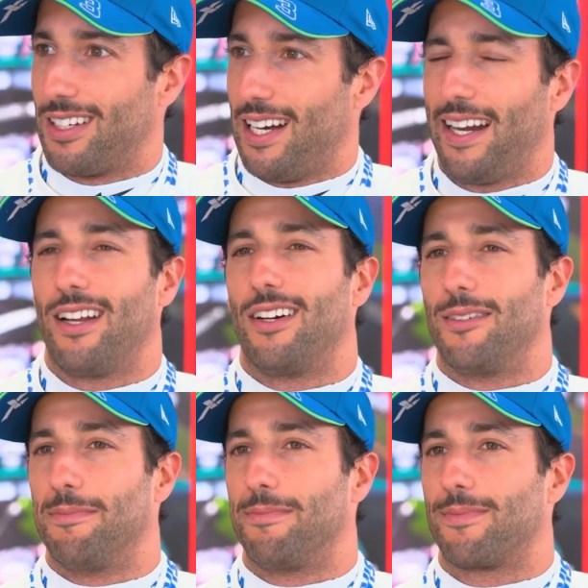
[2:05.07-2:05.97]
I don't know.
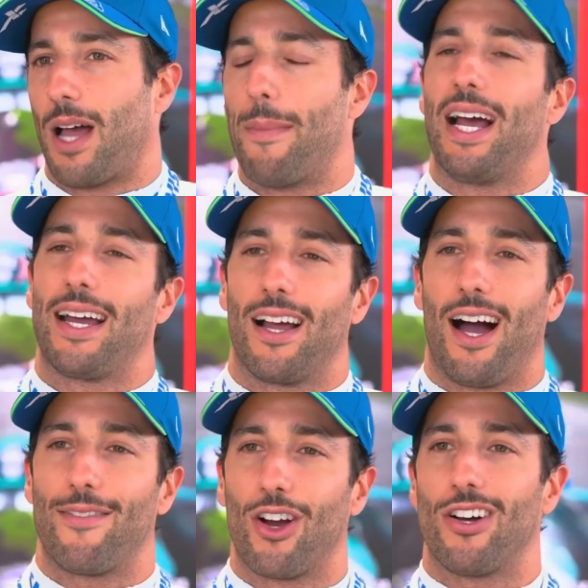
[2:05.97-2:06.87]
I mean,
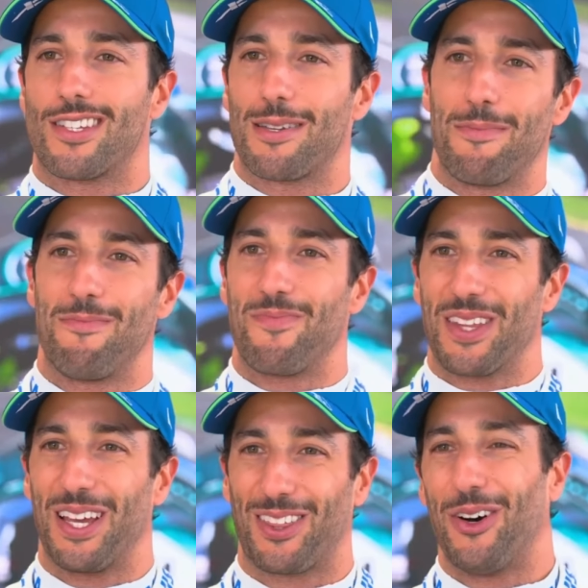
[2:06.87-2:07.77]
I've got some
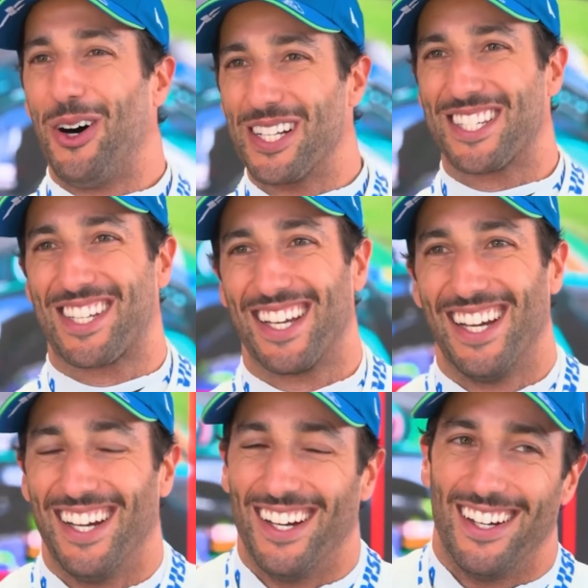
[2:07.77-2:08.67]
thoughts,
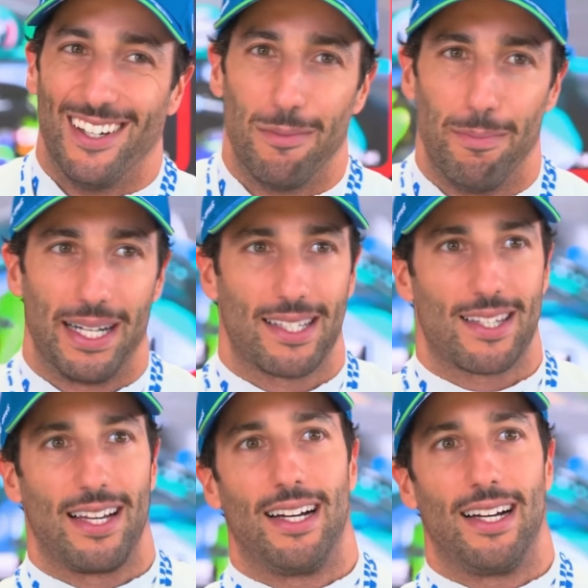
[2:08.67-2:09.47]
but